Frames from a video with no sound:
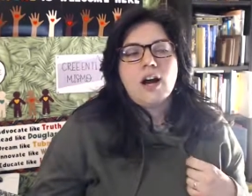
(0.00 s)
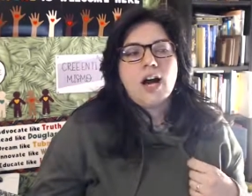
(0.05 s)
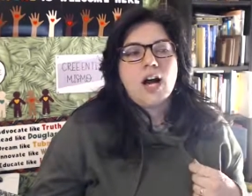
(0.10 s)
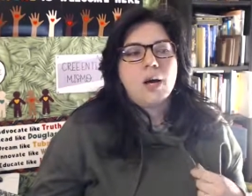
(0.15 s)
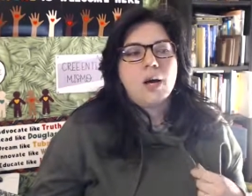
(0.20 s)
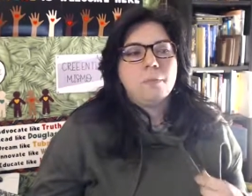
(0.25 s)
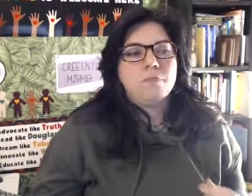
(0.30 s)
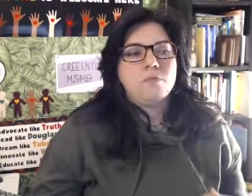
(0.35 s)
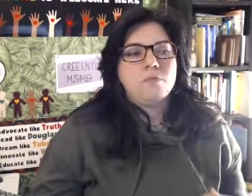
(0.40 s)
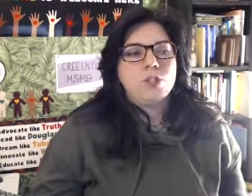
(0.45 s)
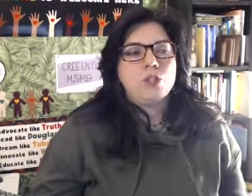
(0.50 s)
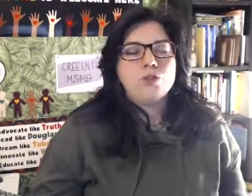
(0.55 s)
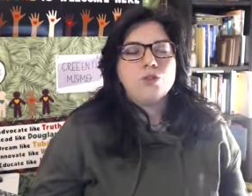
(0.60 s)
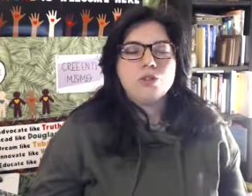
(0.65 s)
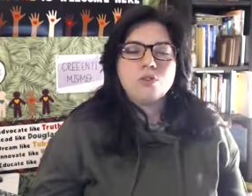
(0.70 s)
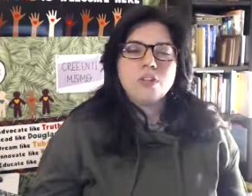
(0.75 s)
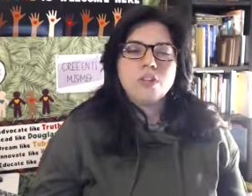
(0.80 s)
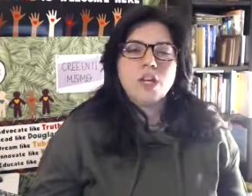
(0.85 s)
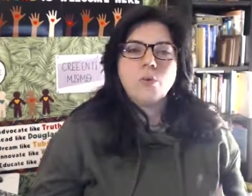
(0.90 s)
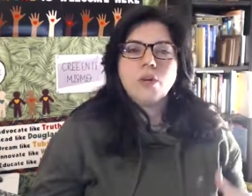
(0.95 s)
Um,
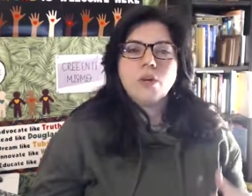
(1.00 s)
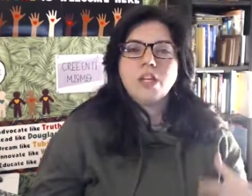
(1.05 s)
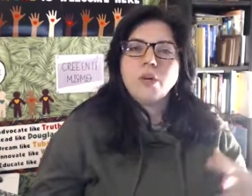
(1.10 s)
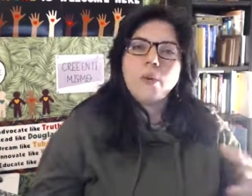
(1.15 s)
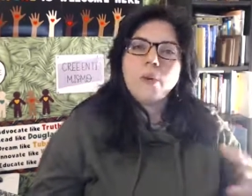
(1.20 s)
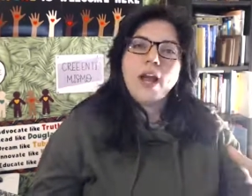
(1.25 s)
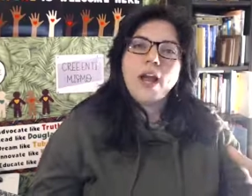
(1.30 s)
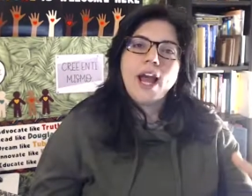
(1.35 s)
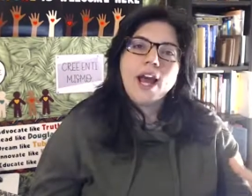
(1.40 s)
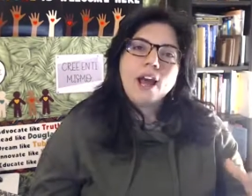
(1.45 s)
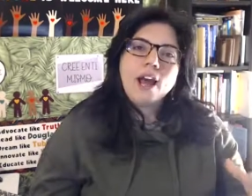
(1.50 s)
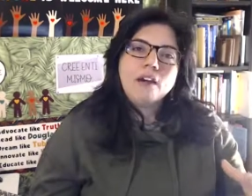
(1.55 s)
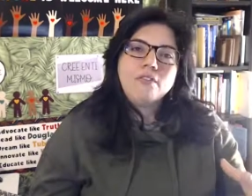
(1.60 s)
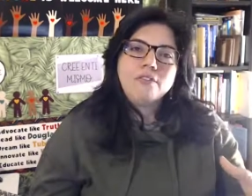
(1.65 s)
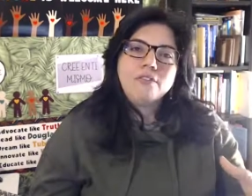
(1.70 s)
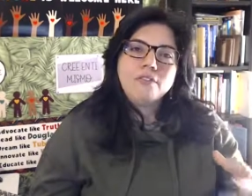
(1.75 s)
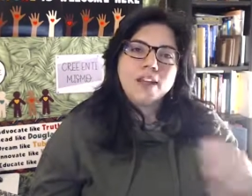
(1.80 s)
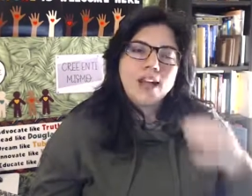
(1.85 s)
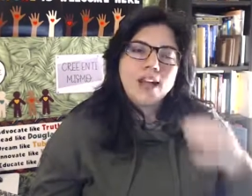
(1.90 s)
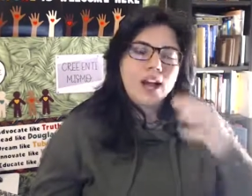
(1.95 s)
usually, when you
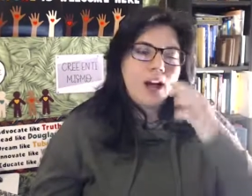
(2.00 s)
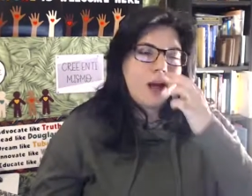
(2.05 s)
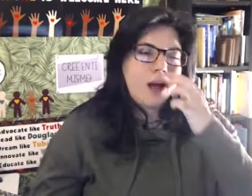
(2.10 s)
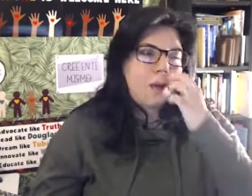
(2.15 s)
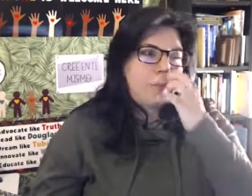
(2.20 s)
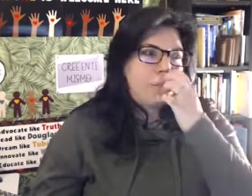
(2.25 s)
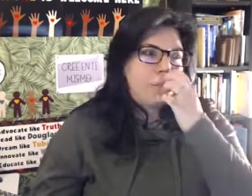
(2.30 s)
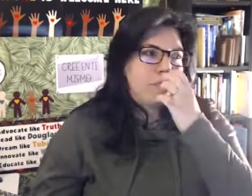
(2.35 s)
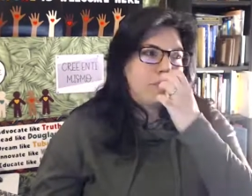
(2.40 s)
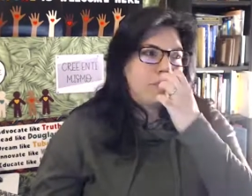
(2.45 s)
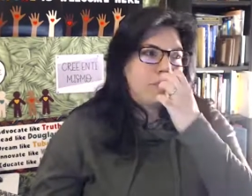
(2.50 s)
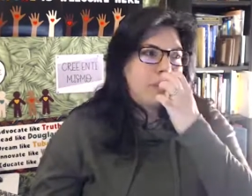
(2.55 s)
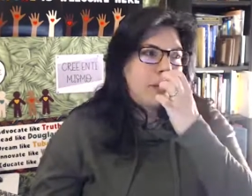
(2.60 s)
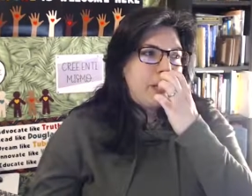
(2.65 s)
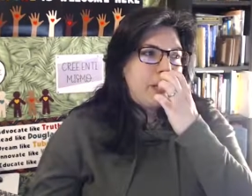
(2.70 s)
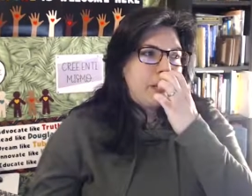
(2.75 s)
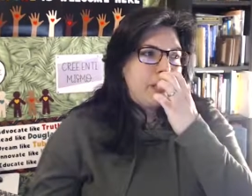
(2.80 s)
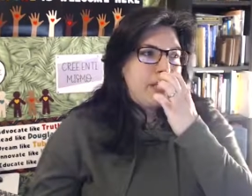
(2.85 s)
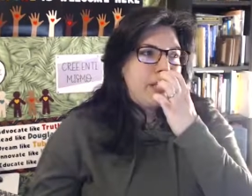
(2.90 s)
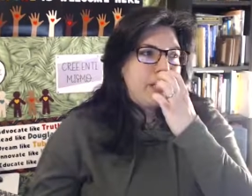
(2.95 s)
have, um,
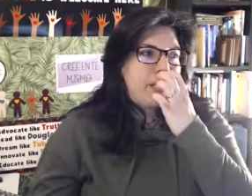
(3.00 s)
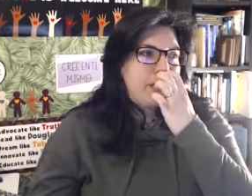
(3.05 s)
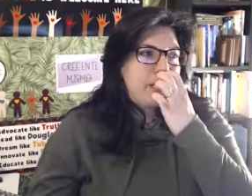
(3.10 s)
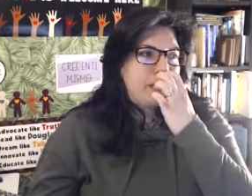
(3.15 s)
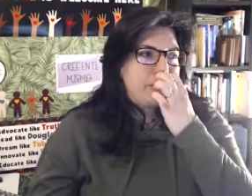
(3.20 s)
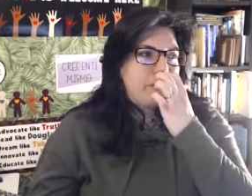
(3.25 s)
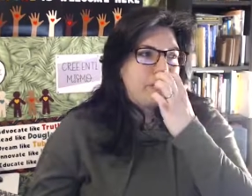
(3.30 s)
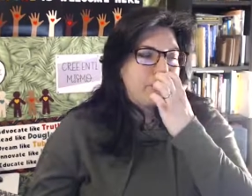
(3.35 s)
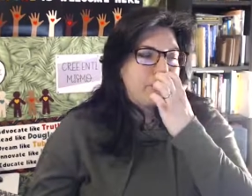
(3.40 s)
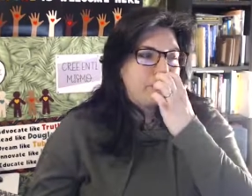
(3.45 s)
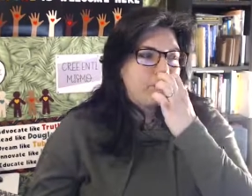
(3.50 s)
like,